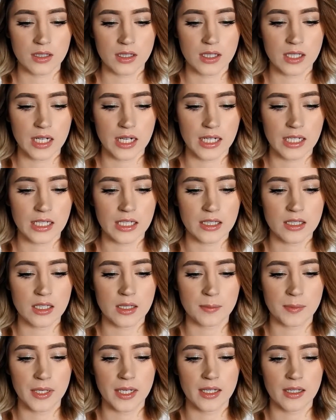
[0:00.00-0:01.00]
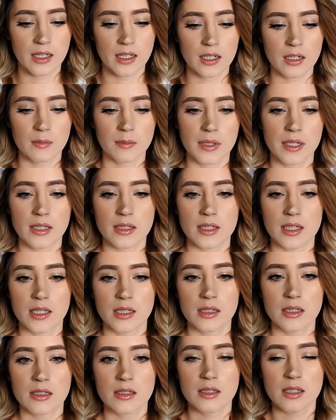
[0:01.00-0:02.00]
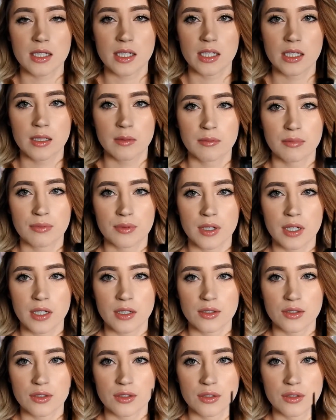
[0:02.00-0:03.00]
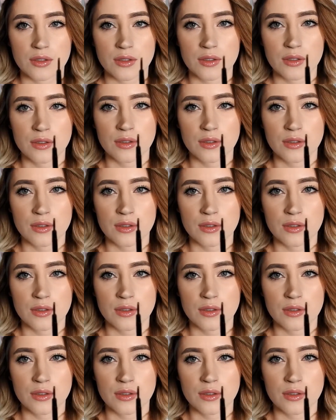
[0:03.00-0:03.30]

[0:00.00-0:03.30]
tiny tip eyeliner, but it's got this tiny brush.